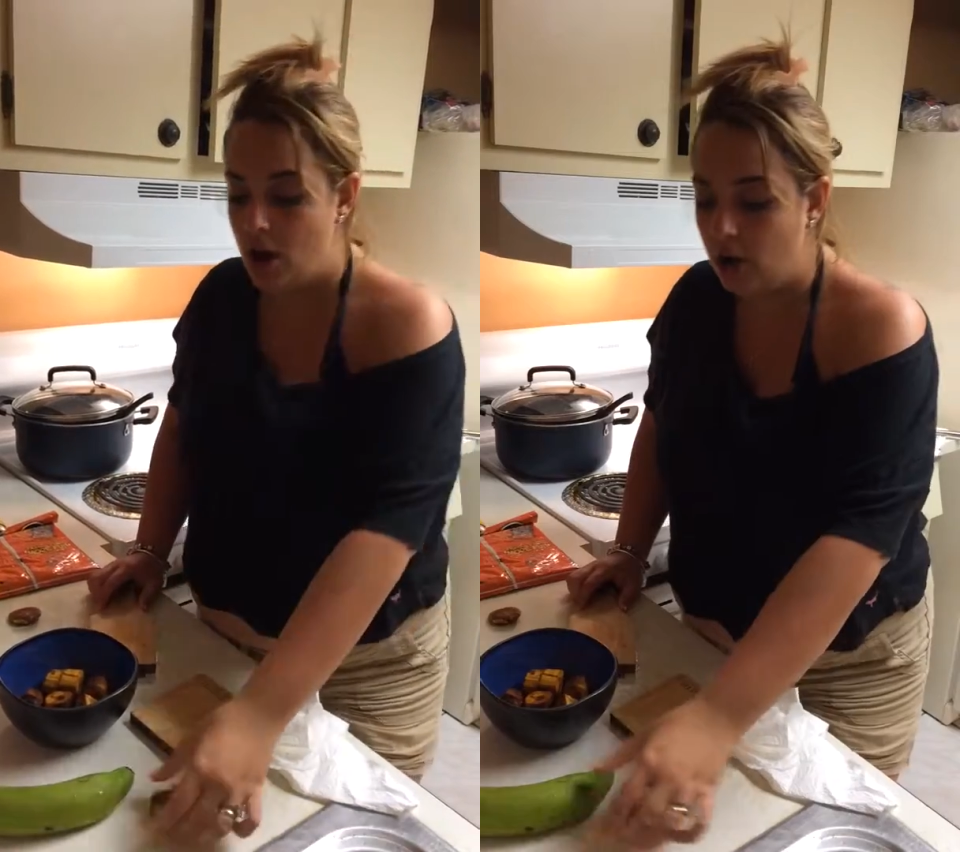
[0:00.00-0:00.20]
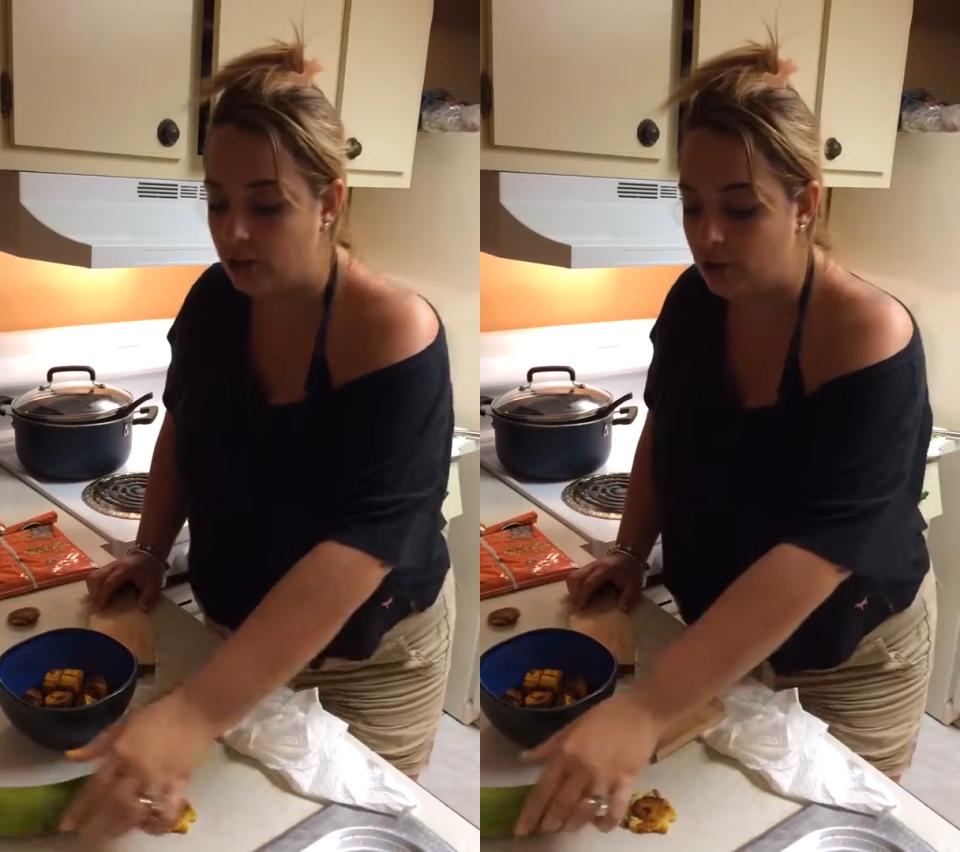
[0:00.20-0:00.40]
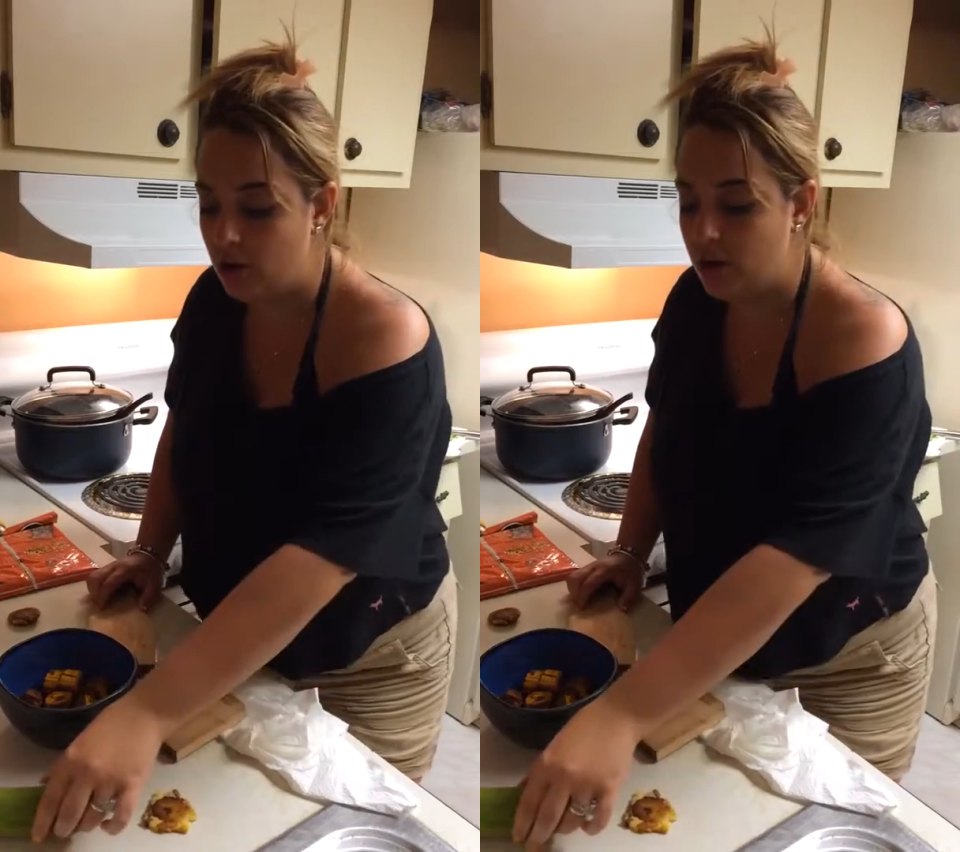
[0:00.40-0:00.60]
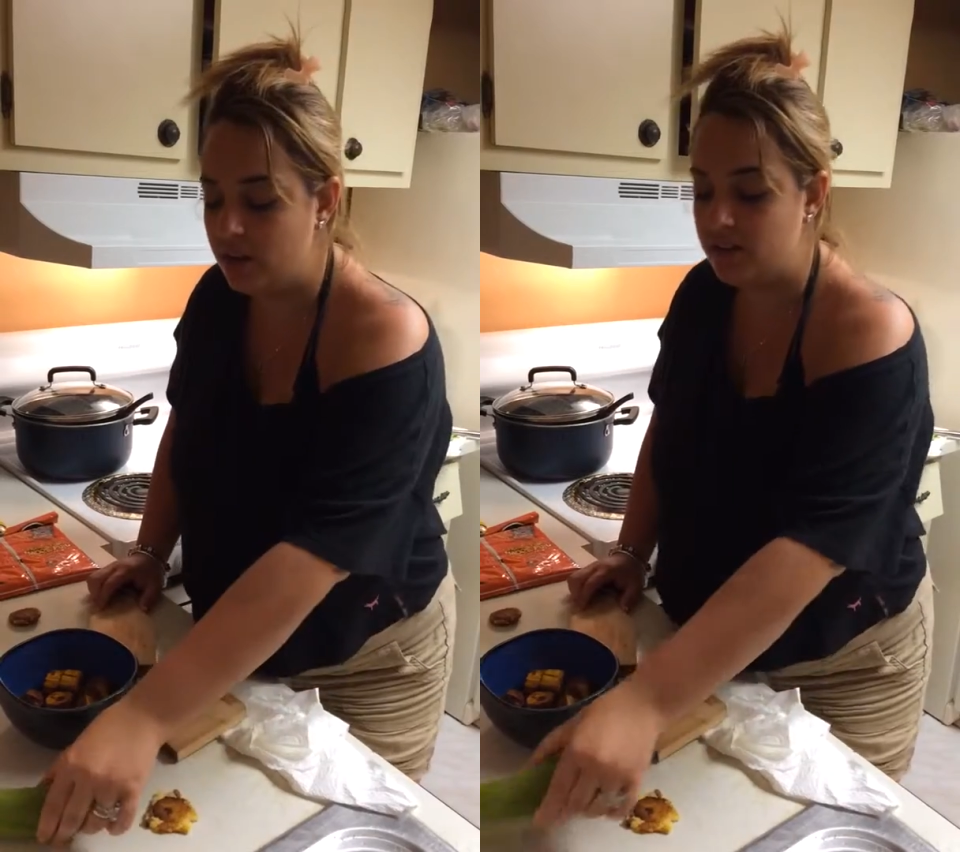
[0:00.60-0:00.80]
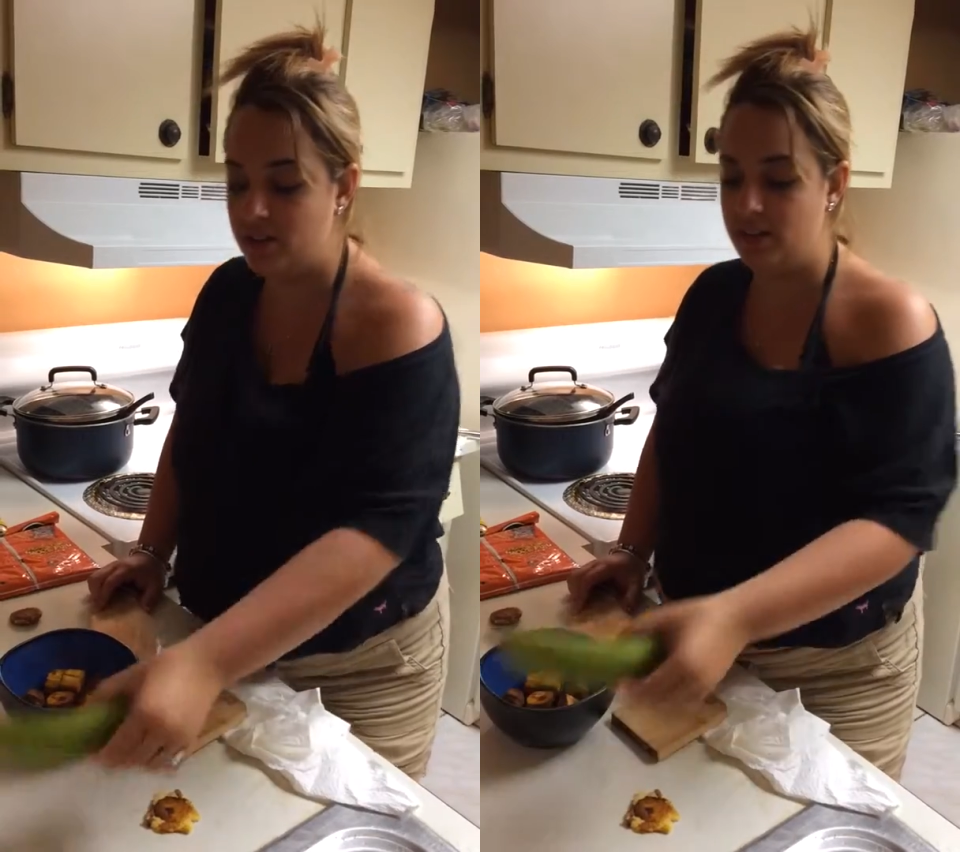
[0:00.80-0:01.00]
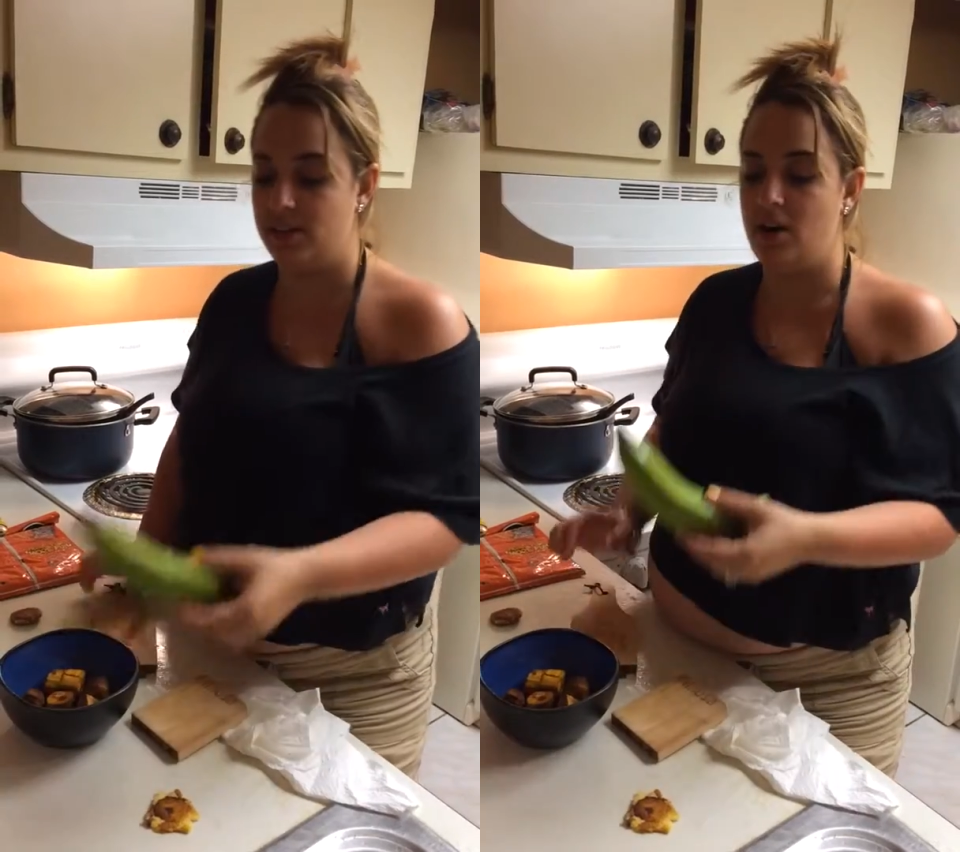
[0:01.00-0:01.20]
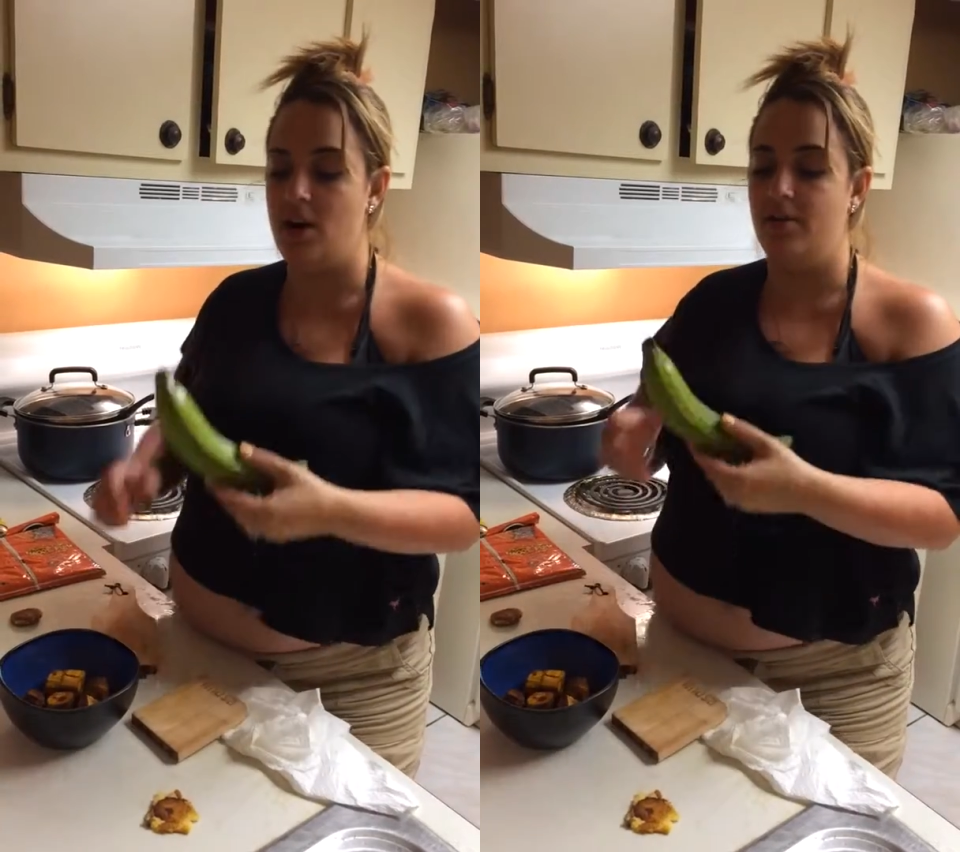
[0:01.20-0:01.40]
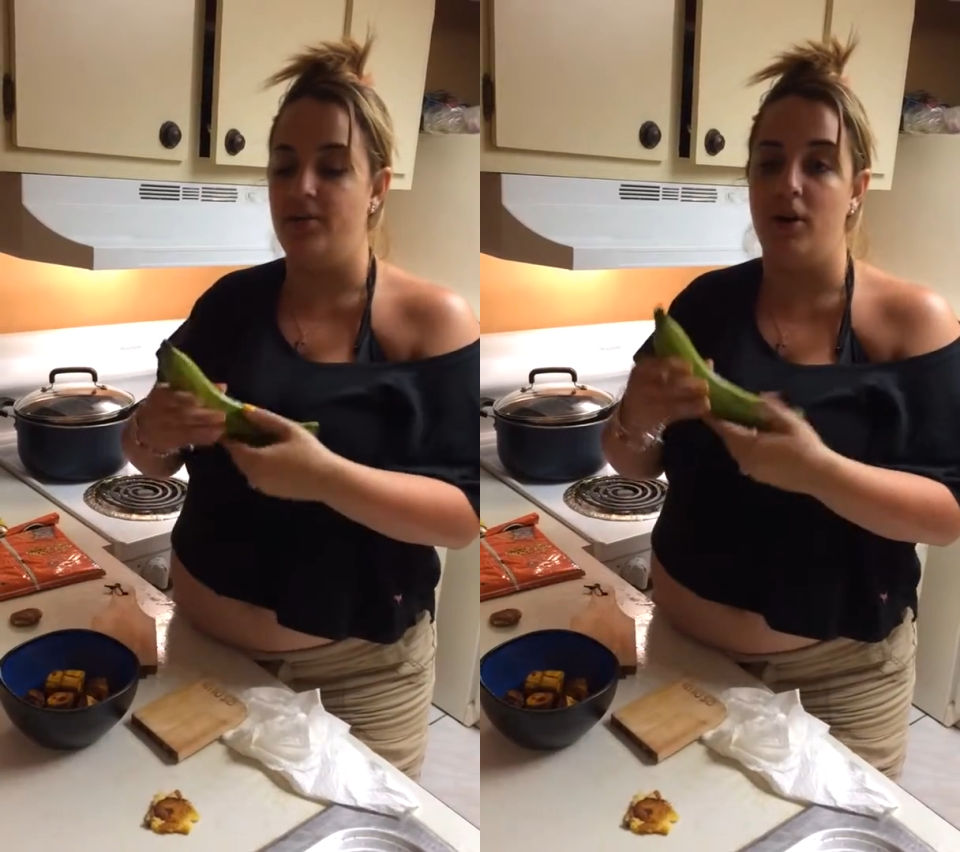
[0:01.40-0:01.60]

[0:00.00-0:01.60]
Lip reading: A tostón consists of